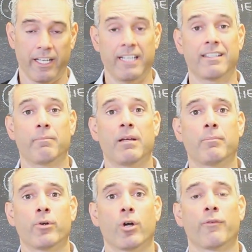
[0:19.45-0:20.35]
He's a
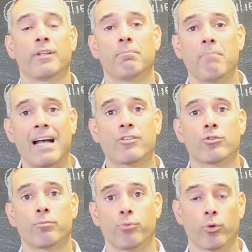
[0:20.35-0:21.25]
member of the
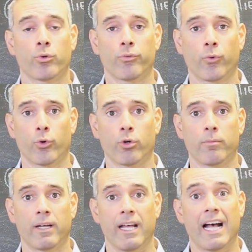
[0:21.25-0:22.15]
Master Broker
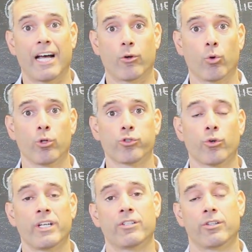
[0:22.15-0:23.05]
Forum and also
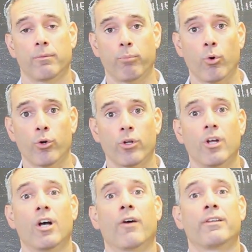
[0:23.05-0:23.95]
he's on the board
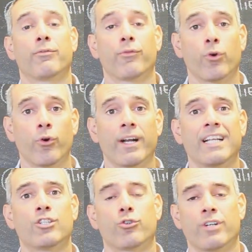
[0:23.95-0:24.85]
of the Florida
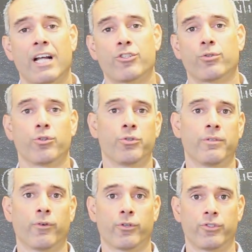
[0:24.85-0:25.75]
International
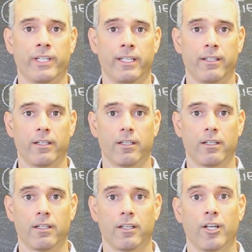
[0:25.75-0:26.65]
University
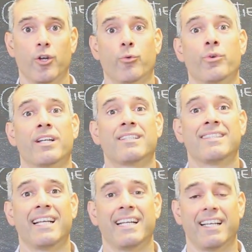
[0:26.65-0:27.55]
Real
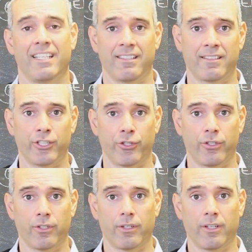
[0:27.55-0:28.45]
Estate Institute.